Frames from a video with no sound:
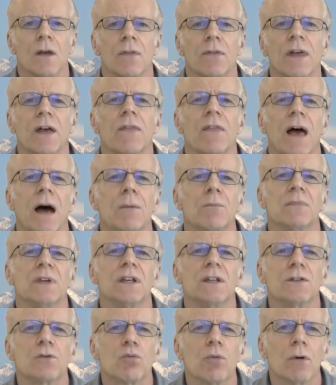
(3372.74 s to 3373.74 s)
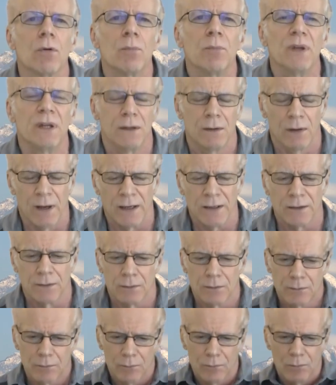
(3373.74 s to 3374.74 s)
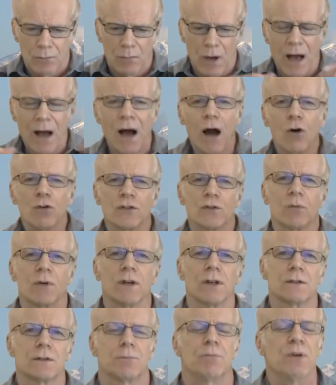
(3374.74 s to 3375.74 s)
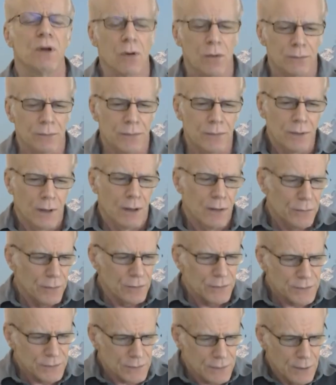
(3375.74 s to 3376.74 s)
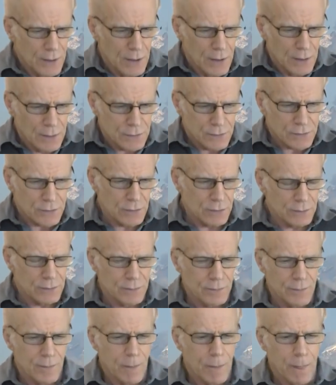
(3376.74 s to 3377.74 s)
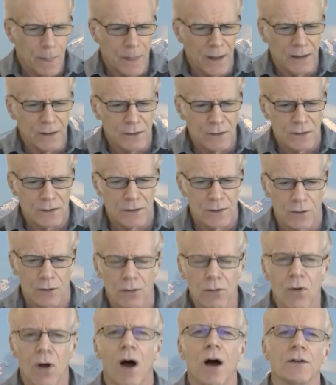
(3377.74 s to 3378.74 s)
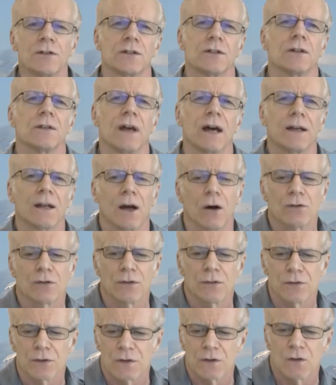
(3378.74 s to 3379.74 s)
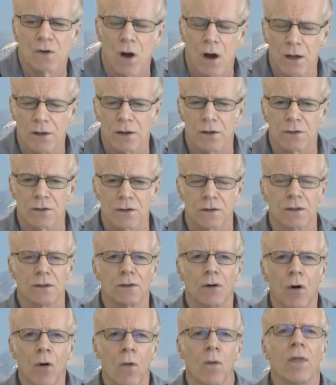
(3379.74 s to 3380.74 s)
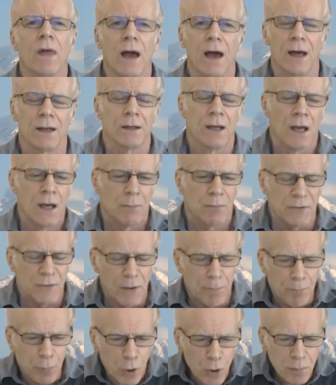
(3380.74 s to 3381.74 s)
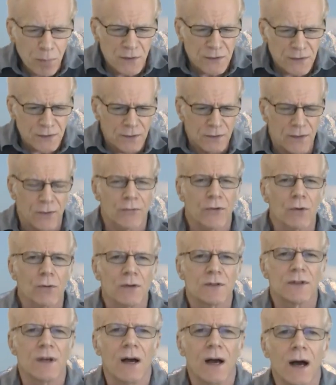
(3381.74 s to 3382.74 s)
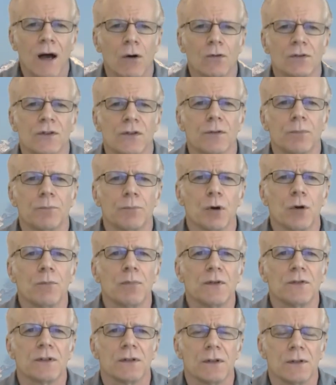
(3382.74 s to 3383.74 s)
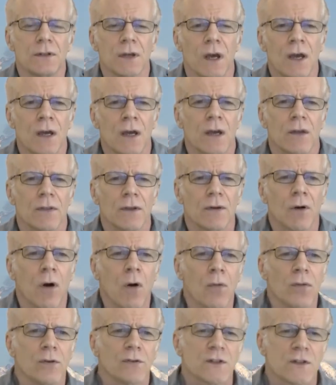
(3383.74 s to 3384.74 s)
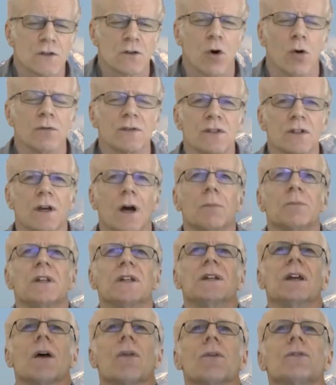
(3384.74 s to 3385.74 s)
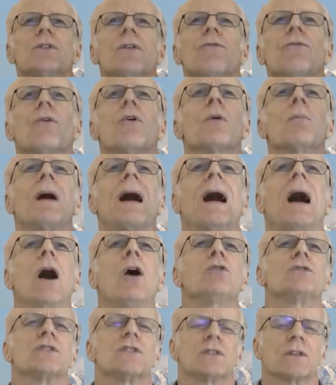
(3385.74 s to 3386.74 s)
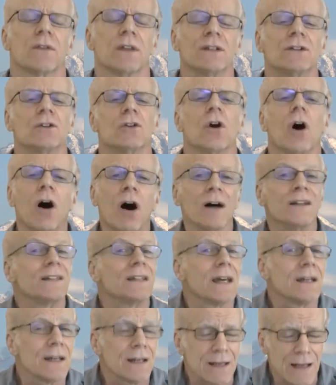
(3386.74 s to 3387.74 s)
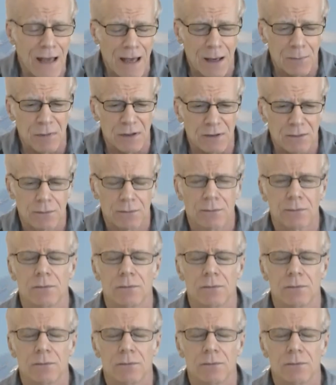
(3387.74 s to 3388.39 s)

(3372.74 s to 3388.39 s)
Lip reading: then that means we'll be like a house when it's built. There's certain things that are lost in that house. There's sawdust and all that. But the purpose is that there is a house. The purpose is that all the stones come together to form a house that God can inhabit